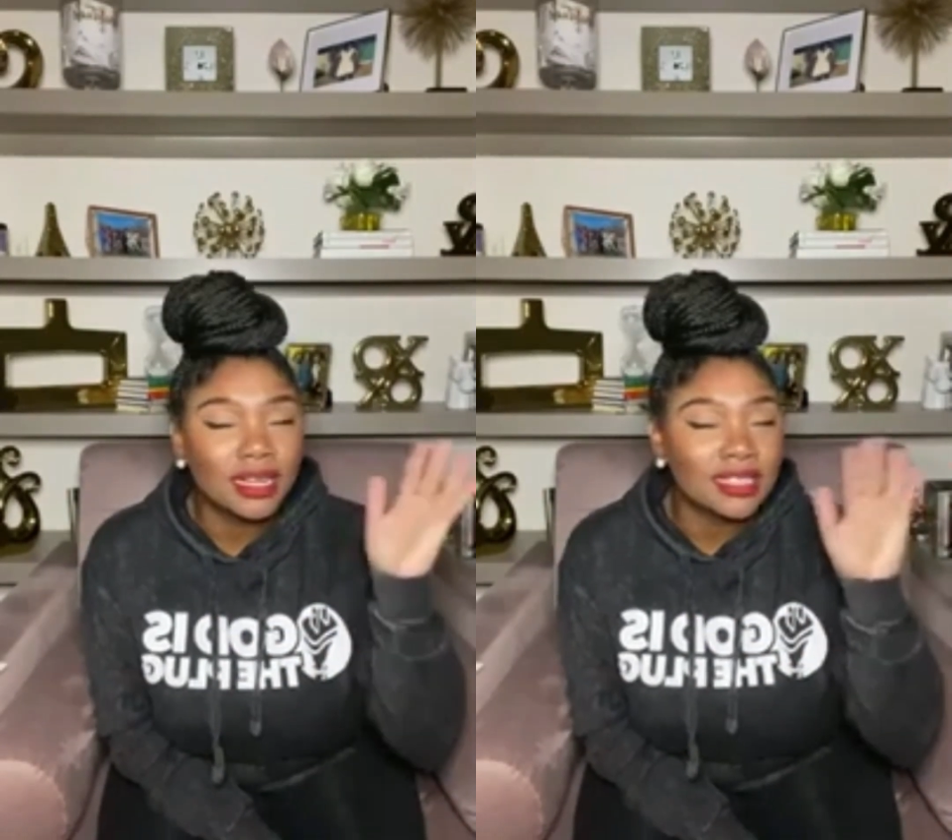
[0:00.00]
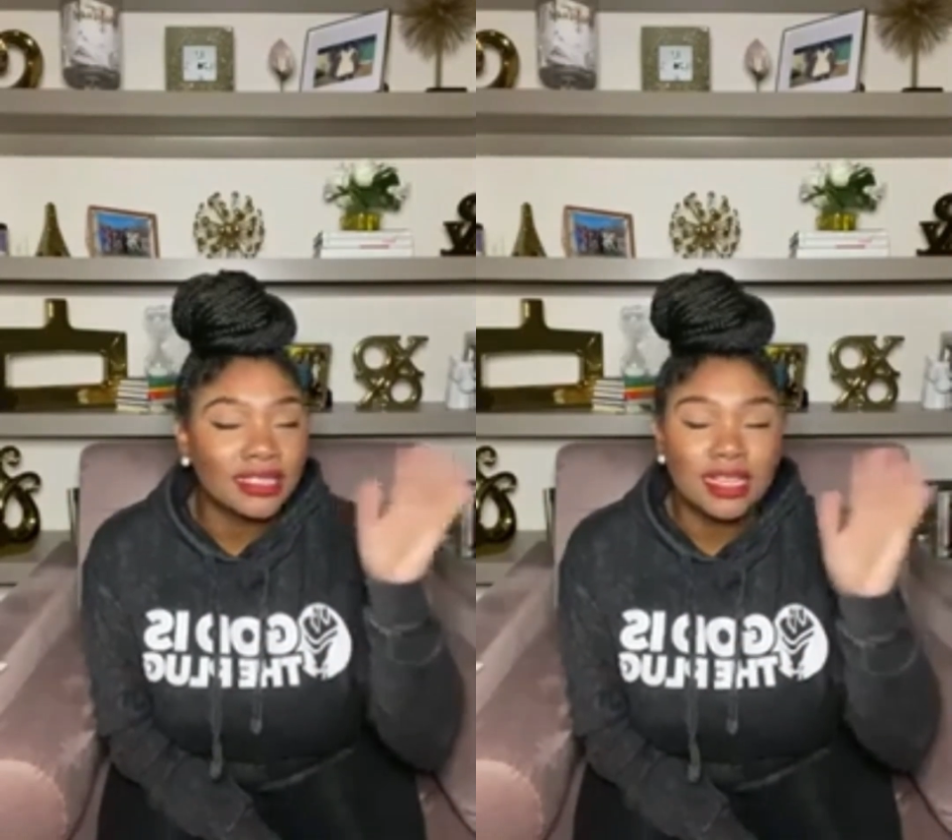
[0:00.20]

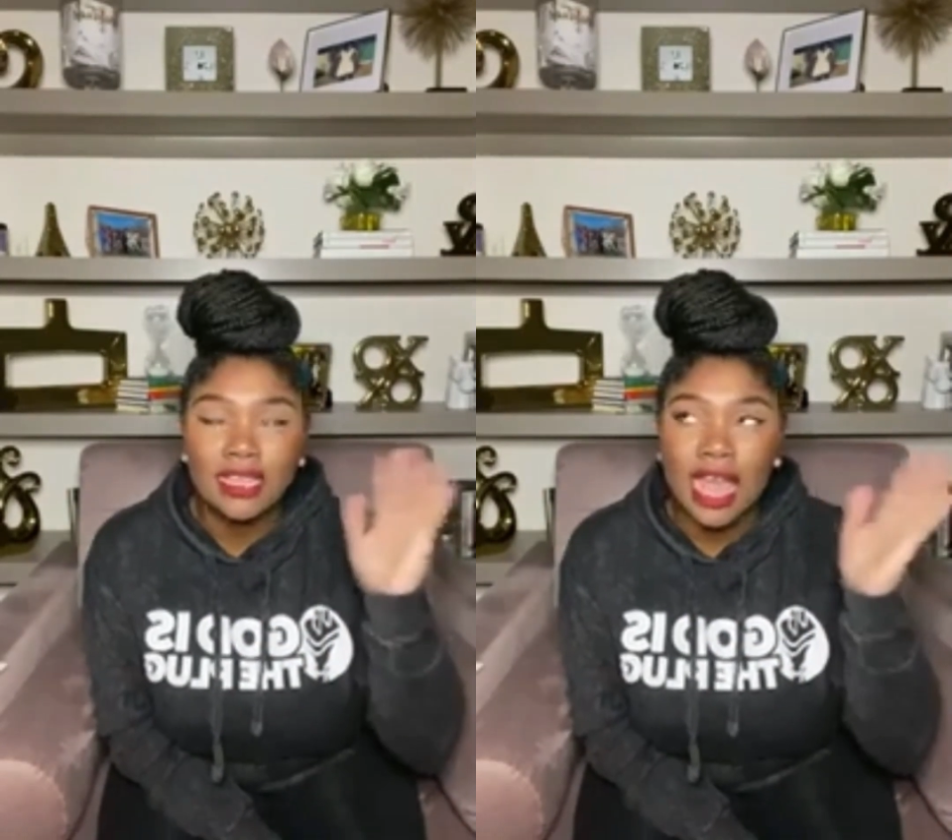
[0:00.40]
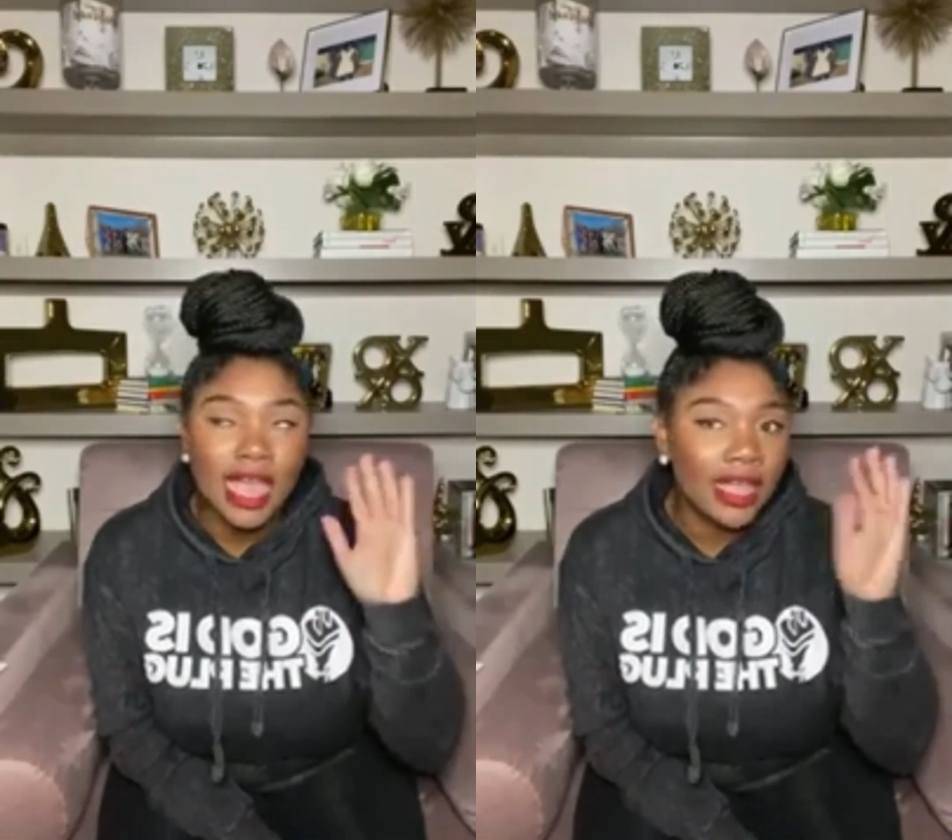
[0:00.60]
somebody
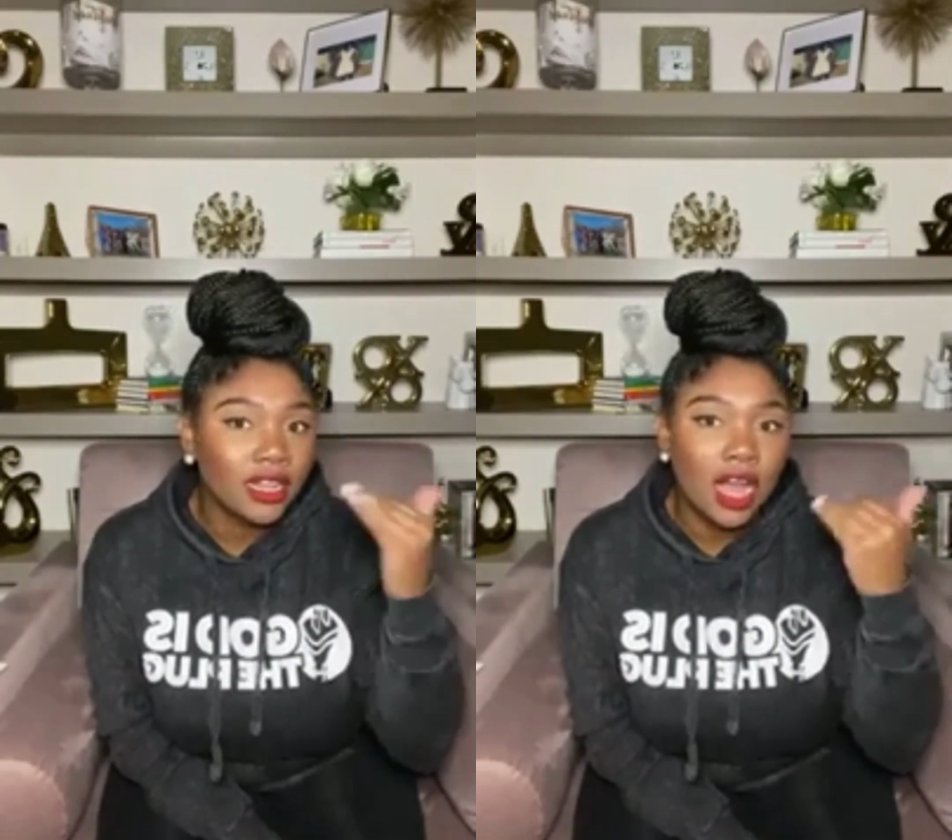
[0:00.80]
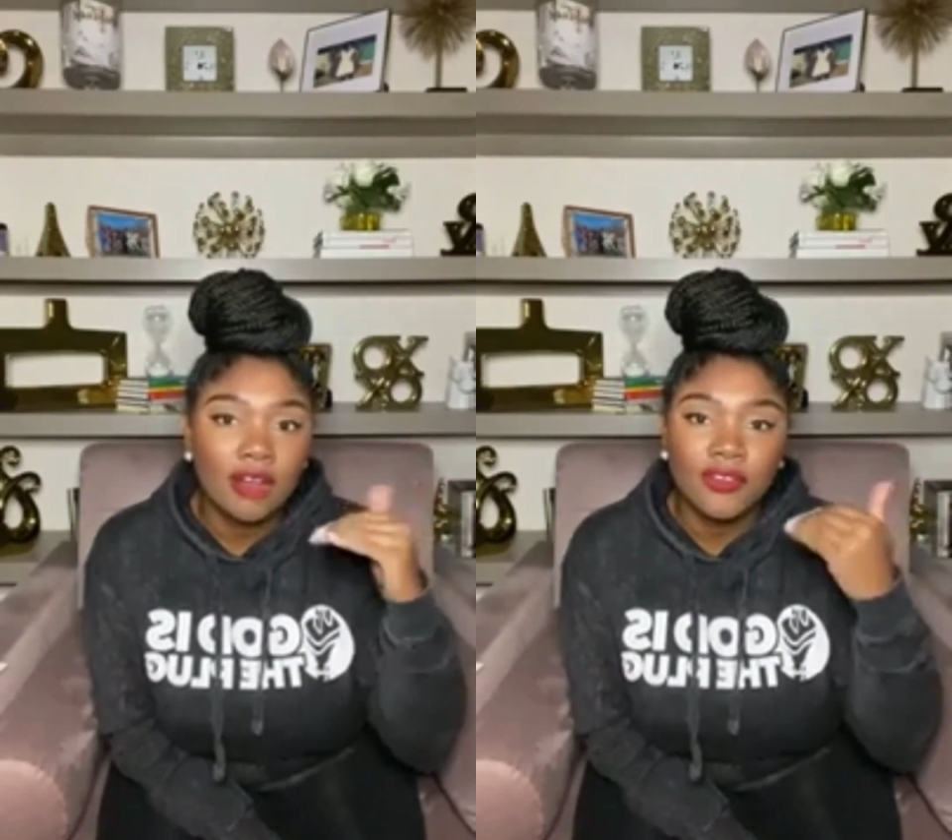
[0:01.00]
says,
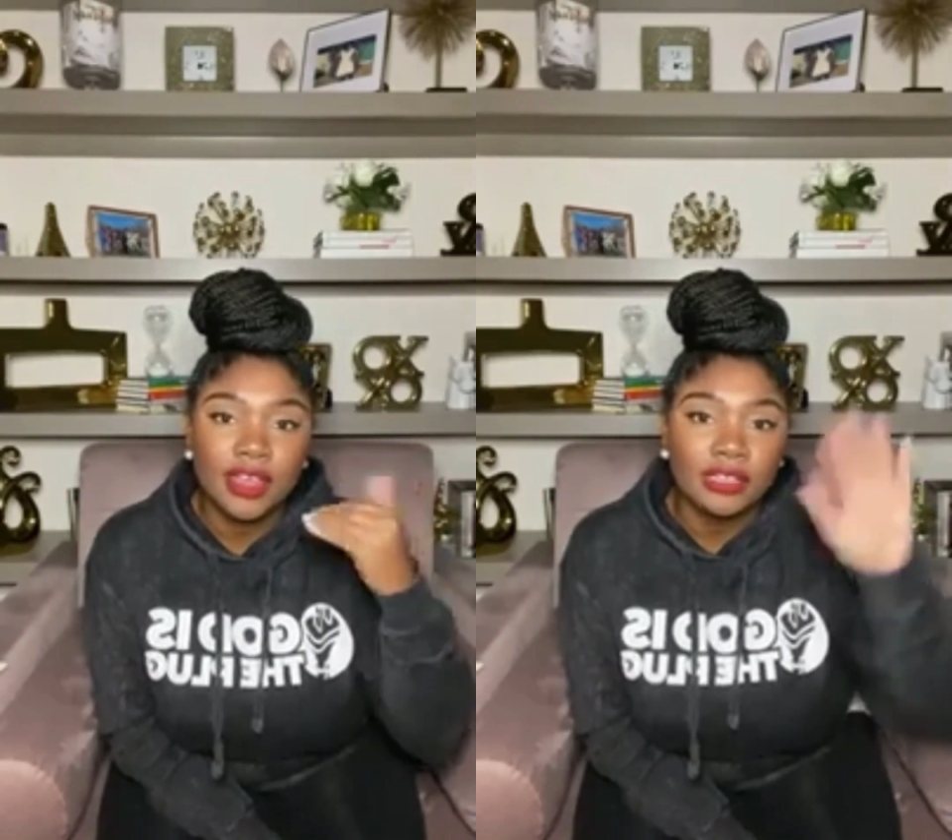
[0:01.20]
hey, no,